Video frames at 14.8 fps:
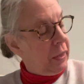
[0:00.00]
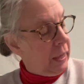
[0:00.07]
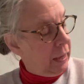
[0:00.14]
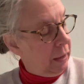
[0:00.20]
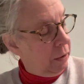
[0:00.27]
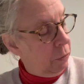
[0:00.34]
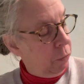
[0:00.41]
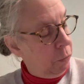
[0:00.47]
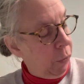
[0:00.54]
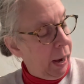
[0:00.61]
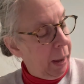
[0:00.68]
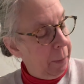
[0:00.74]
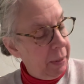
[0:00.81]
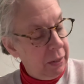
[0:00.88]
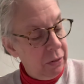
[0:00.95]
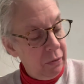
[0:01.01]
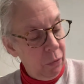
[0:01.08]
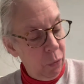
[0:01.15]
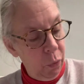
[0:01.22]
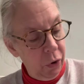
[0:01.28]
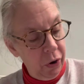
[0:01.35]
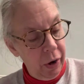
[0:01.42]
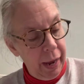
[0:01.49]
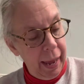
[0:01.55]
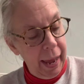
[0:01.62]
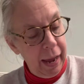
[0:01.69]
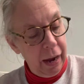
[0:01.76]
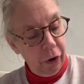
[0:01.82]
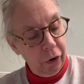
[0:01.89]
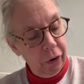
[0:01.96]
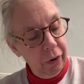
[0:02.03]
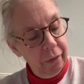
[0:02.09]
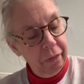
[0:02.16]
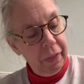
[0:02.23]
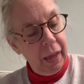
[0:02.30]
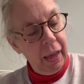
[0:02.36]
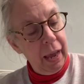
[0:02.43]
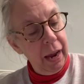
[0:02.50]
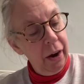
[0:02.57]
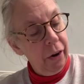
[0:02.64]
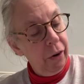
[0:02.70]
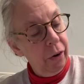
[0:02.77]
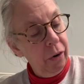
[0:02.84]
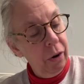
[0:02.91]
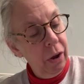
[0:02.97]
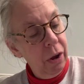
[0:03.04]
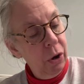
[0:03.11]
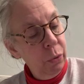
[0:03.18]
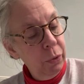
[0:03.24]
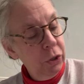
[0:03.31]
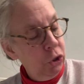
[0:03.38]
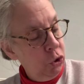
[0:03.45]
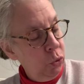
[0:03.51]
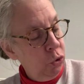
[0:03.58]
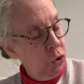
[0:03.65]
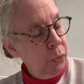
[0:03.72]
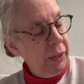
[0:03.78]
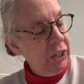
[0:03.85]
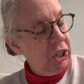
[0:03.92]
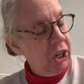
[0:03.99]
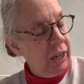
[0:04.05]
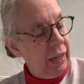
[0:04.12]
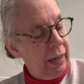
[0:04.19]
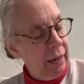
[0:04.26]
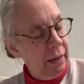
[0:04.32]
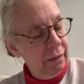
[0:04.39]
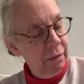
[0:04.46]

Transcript: the rabbit or hare. The hare was too twitchy.